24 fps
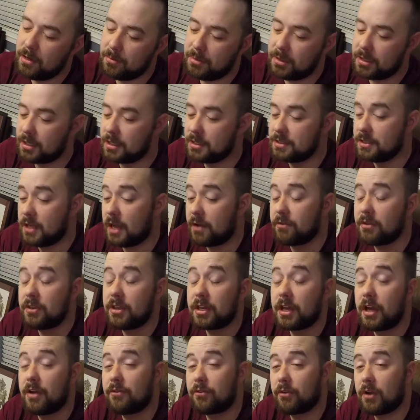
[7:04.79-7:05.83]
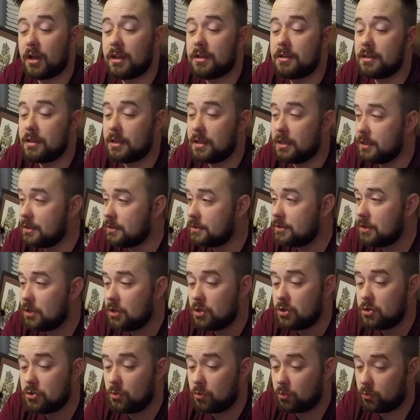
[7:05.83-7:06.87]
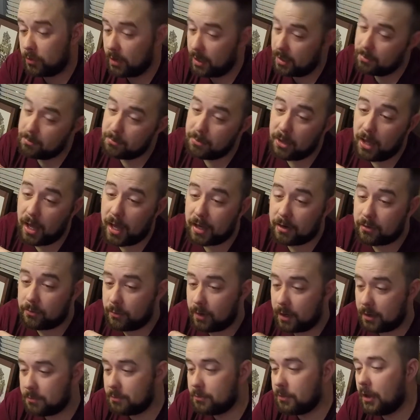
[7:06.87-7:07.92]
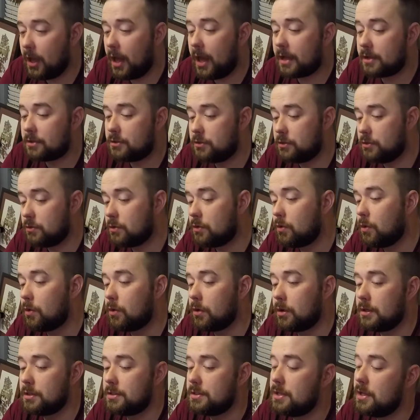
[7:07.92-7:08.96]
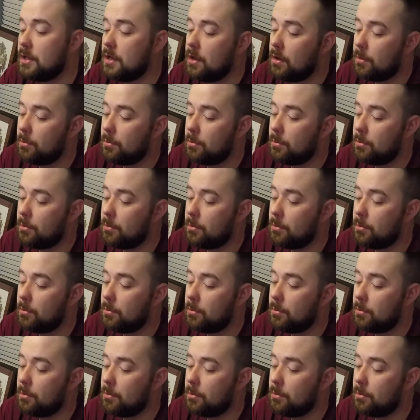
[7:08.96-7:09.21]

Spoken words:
because everything I've read is red and black, 2 cords.